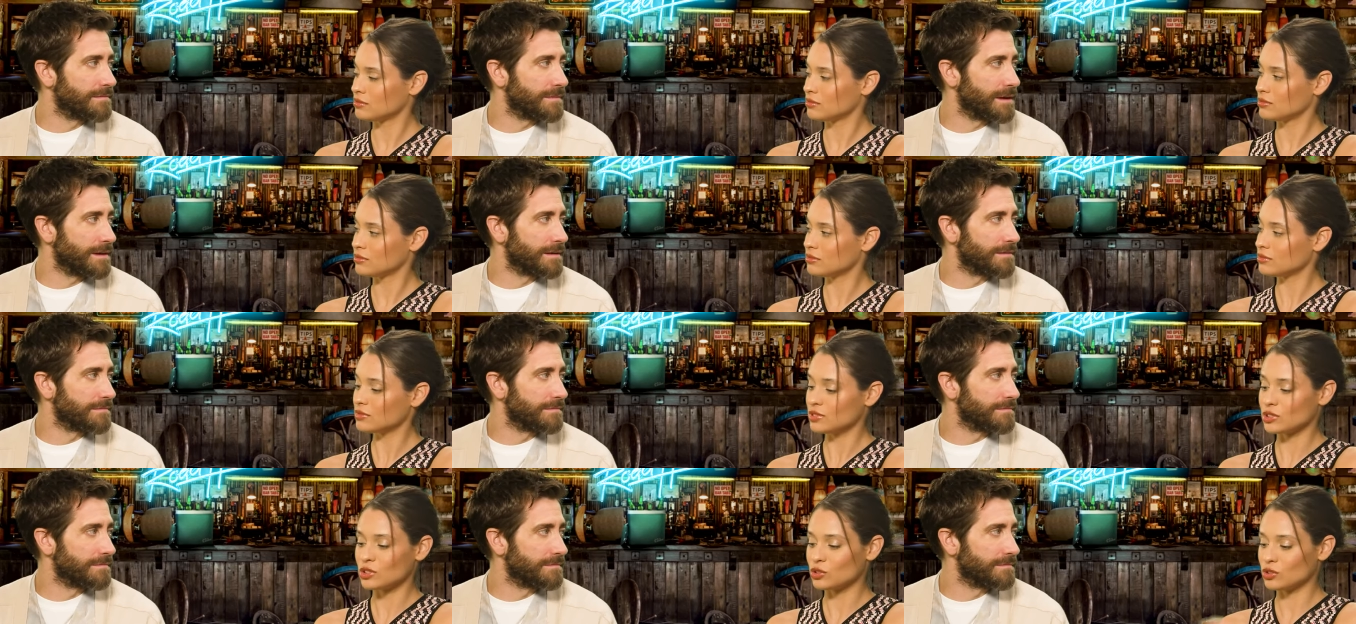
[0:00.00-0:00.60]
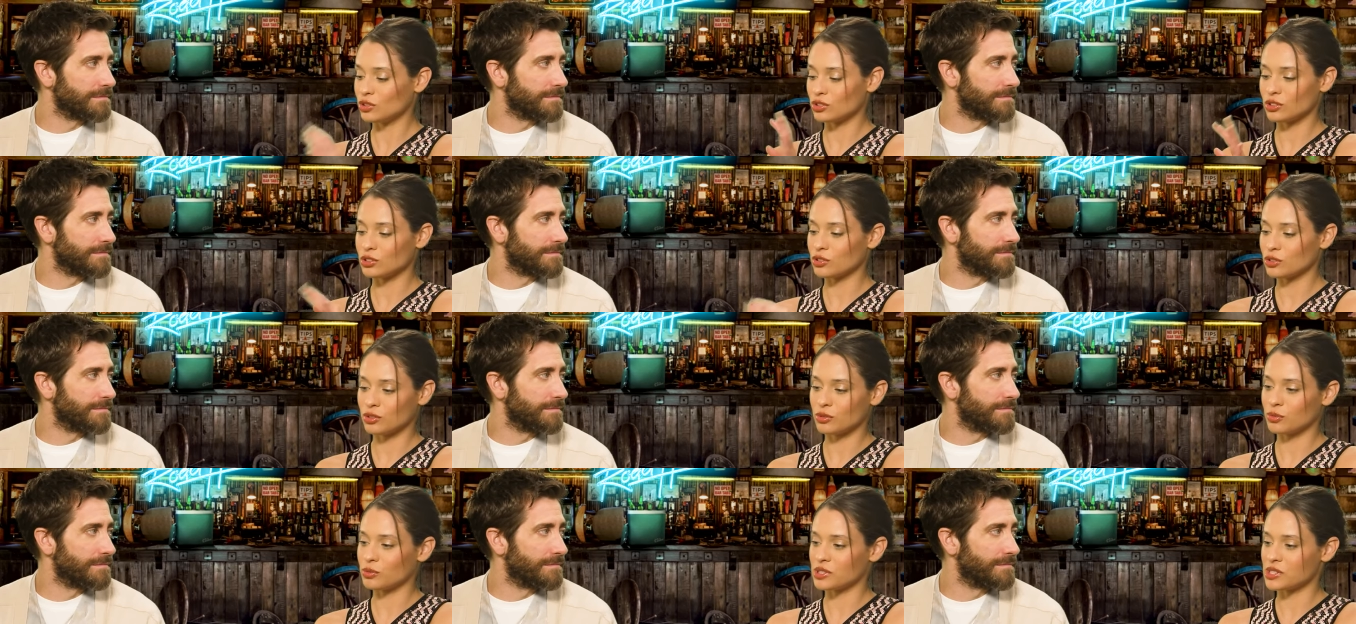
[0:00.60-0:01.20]
Speaker 1: Yeah. Your
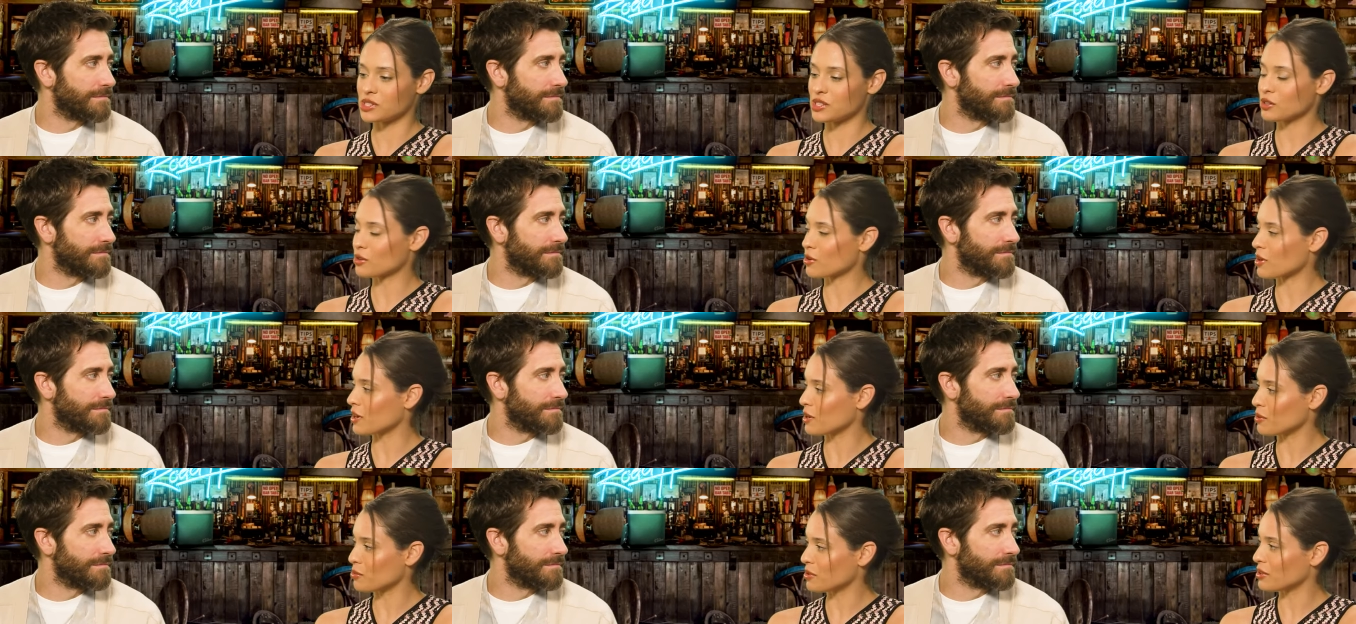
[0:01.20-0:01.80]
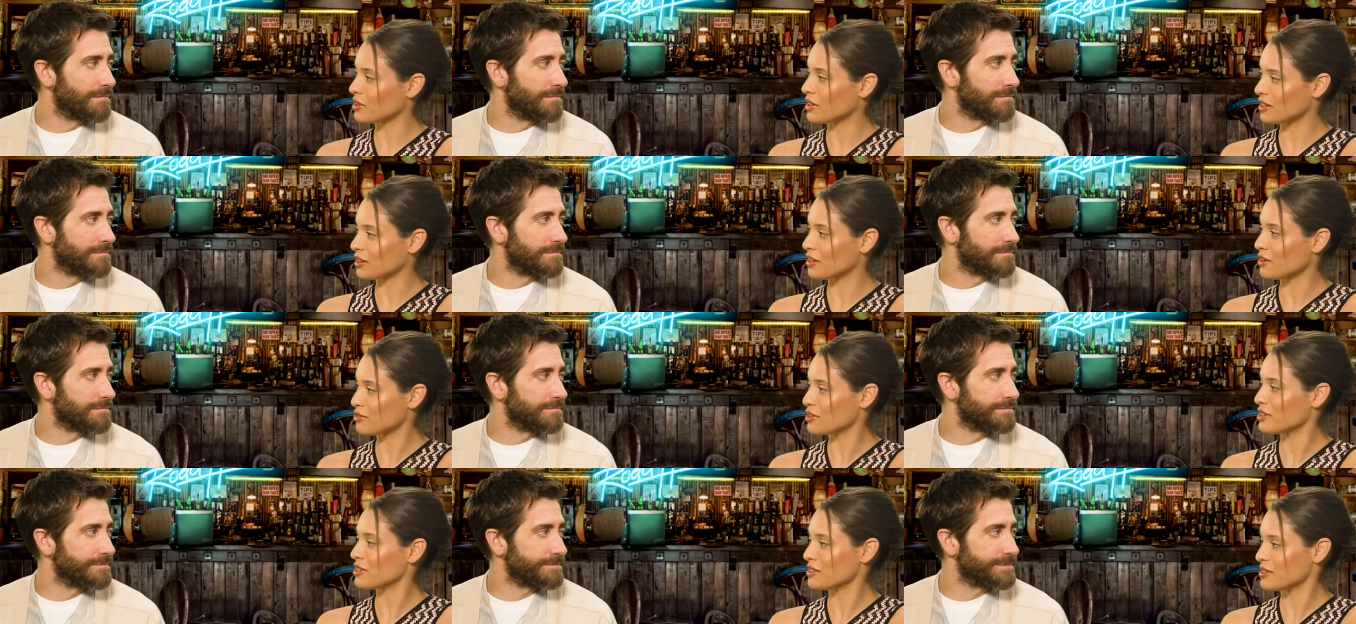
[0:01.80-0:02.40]
look was incredible. I
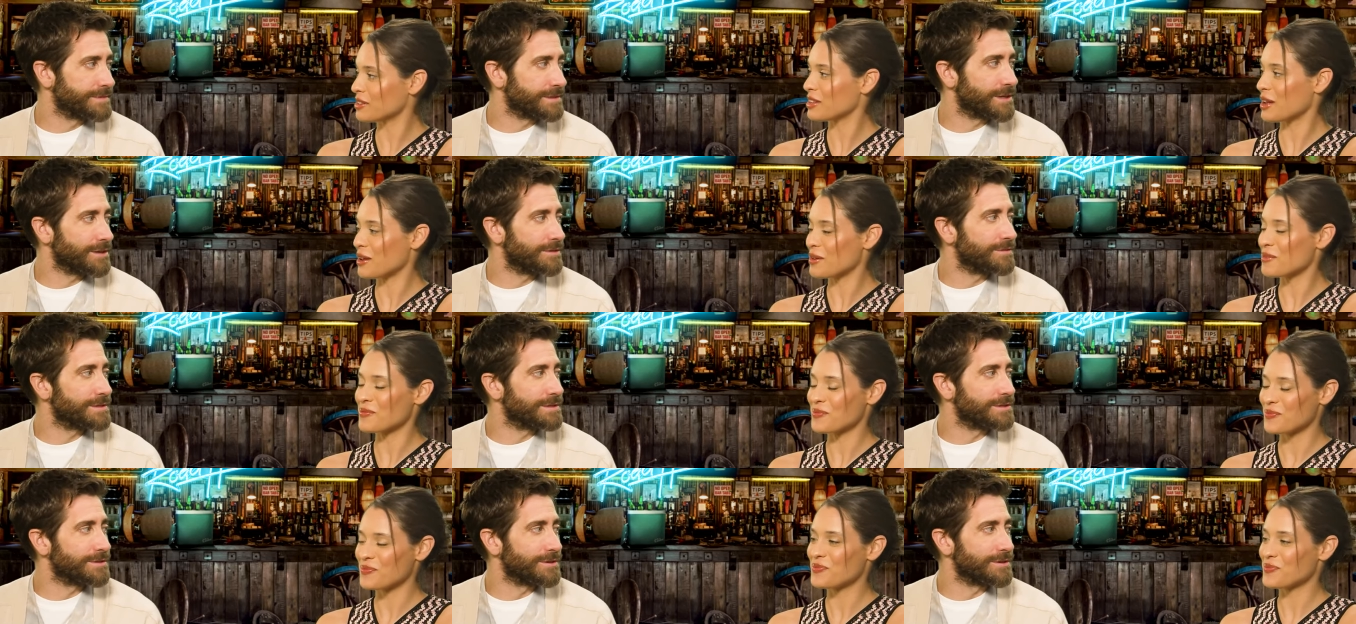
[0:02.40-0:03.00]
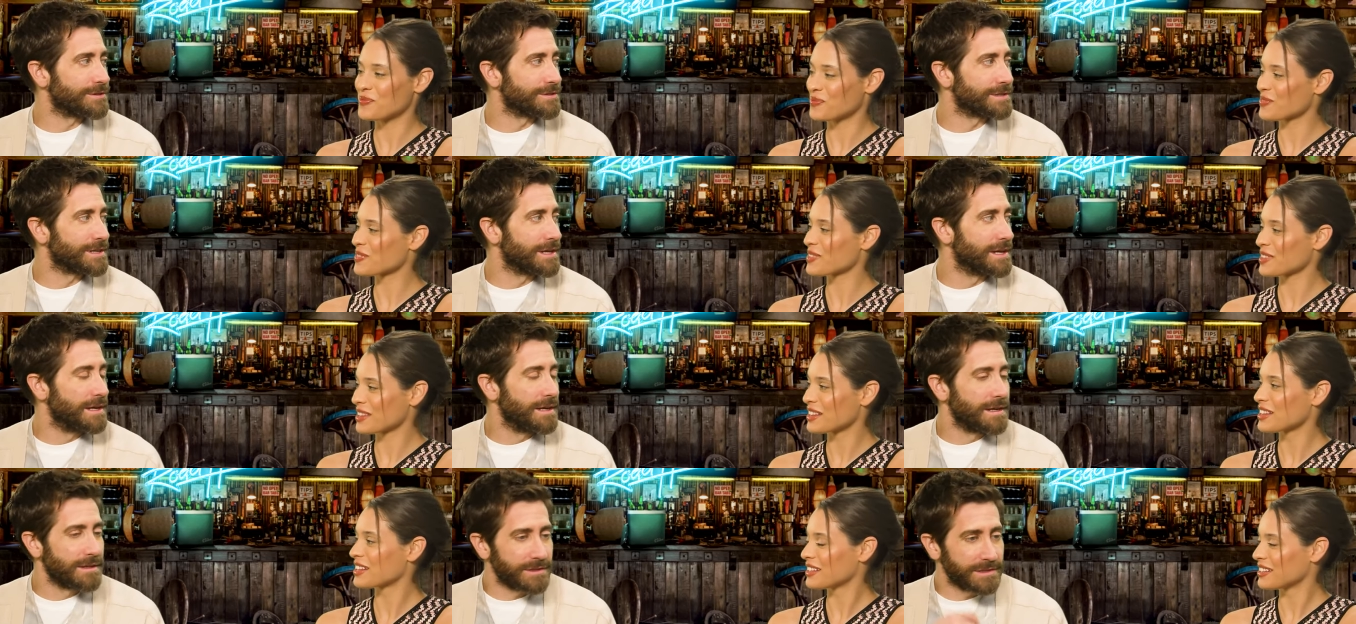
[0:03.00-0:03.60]
loved it. Yeah. So was yours.
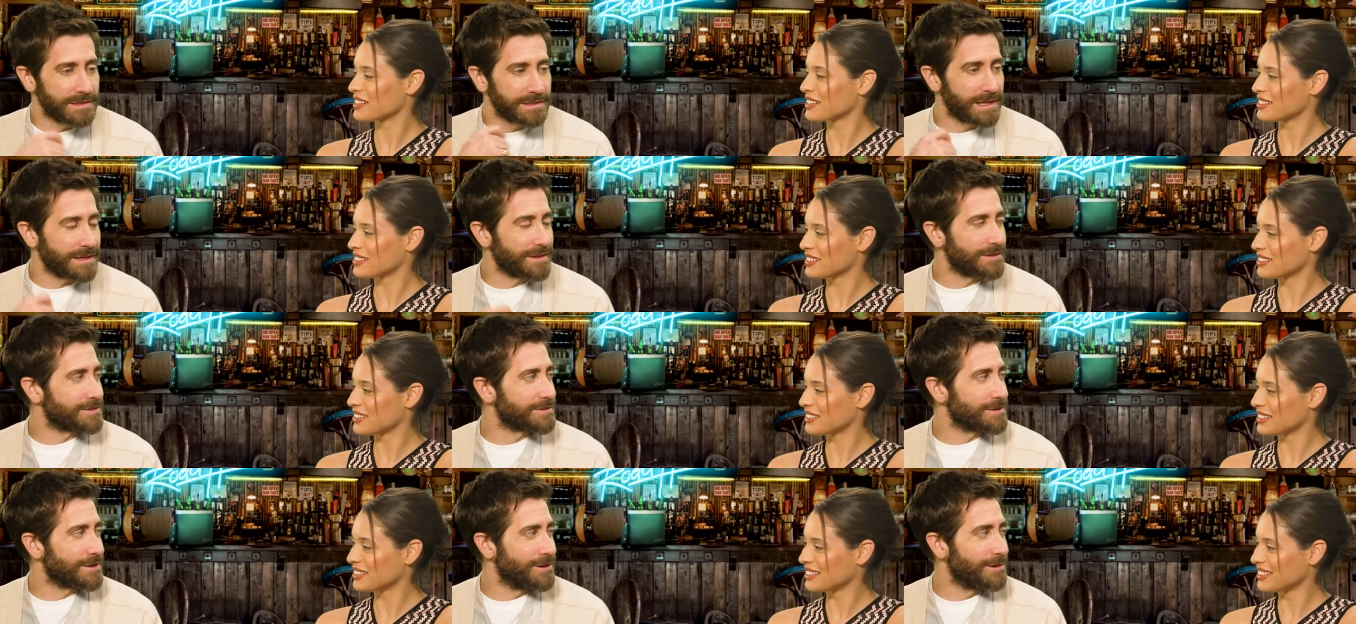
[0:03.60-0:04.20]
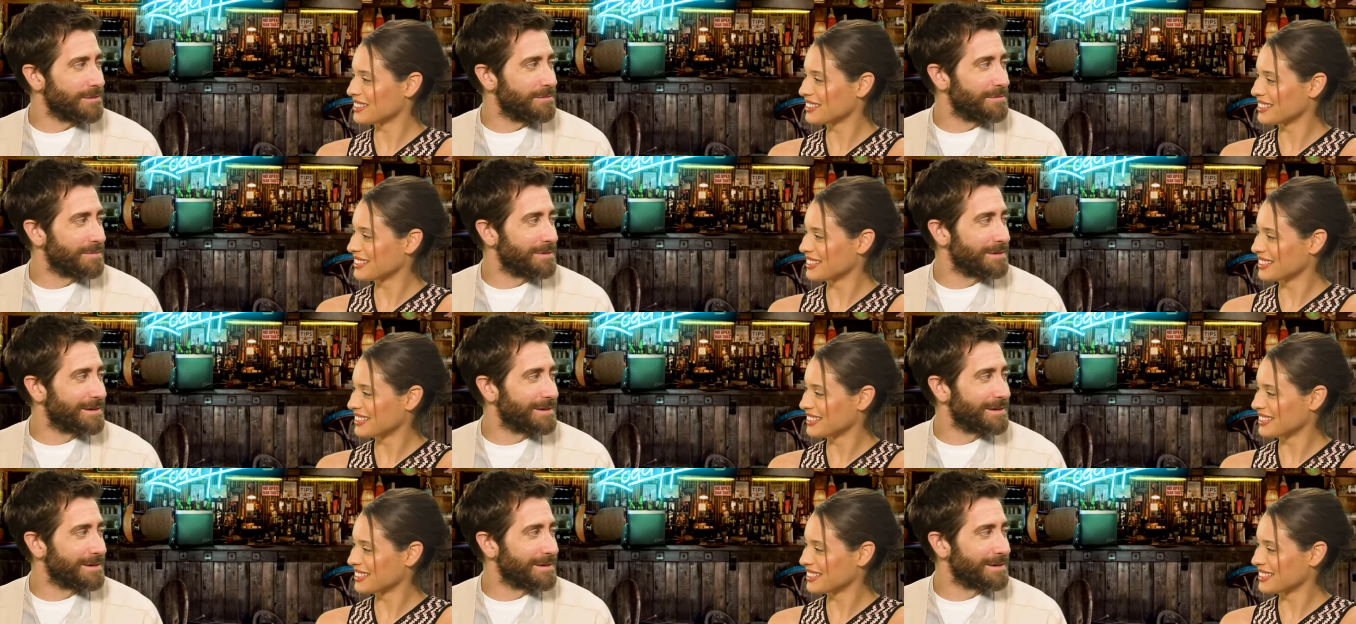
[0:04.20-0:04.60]
The stethoscope.